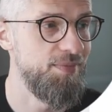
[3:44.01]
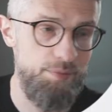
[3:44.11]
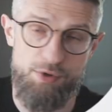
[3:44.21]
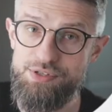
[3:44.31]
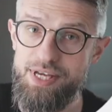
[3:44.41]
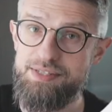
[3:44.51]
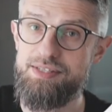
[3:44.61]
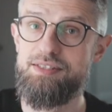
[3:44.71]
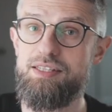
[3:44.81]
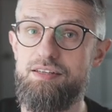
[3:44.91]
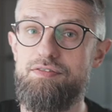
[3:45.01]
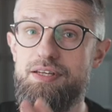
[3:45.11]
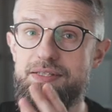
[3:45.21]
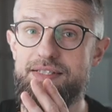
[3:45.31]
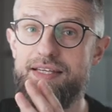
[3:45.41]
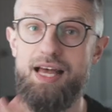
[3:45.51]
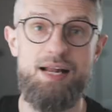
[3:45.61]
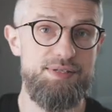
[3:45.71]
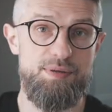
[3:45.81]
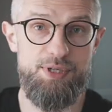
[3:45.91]
In most cases, if it's
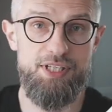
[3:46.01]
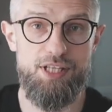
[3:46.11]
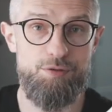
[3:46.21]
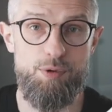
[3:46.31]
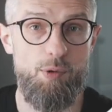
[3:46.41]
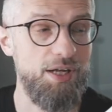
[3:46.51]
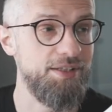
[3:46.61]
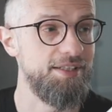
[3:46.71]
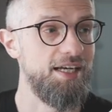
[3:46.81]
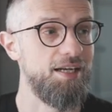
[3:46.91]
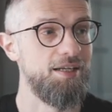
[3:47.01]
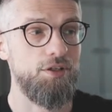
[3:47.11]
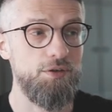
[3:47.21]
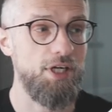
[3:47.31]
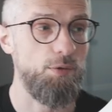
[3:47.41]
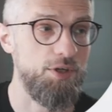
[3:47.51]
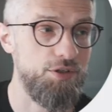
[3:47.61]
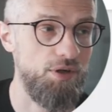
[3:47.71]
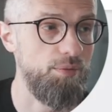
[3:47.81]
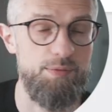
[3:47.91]
LCP that we want, then you're gonna want
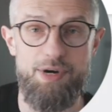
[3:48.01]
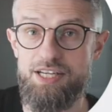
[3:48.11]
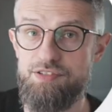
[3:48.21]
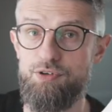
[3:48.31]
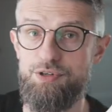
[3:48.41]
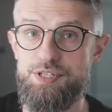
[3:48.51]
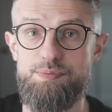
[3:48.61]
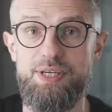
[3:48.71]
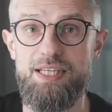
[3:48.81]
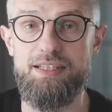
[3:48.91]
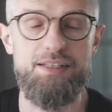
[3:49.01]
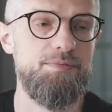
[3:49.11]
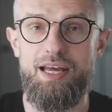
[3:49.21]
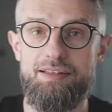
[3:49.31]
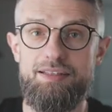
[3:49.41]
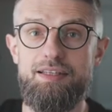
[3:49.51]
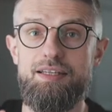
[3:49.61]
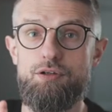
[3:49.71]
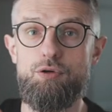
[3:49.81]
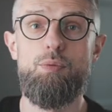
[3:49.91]
to optimize for speed. And
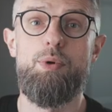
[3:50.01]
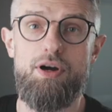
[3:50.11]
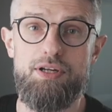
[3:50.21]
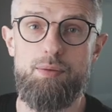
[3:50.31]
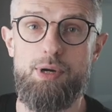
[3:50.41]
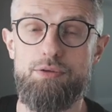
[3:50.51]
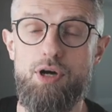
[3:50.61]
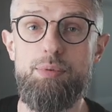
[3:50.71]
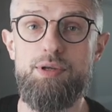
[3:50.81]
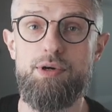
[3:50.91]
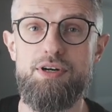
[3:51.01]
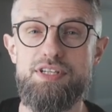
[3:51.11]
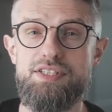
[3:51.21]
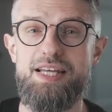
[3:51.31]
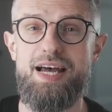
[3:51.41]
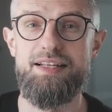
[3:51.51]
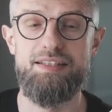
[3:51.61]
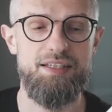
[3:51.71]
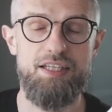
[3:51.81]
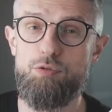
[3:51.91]
the cool part about Optimal is
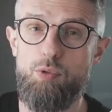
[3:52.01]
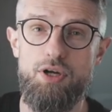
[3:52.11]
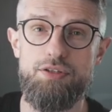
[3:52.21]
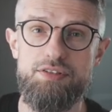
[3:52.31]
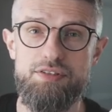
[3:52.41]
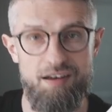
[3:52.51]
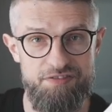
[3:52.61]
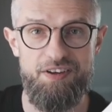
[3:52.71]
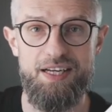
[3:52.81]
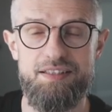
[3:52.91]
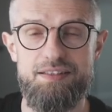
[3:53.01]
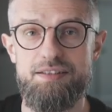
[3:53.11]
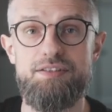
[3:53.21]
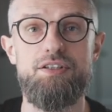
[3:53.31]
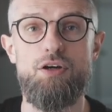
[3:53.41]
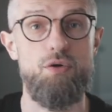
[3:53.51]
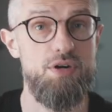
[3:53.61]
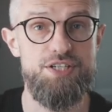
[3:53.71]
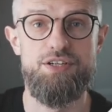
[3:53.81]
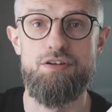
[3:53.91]
that it won't affect the
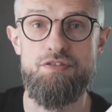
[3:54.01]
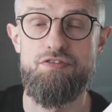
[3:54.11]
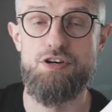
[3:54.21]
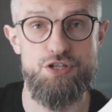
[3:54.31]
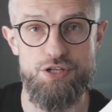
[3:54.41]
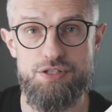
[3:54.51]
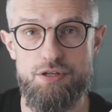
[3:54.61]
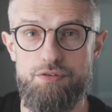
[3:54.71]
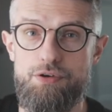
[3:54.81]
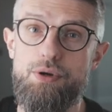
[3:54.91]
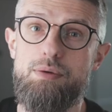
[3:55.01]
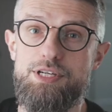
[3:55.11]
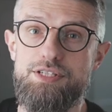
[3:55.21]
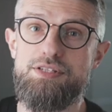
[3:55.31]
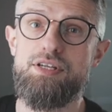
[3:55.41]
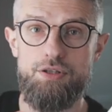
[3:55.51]
original versions of your images.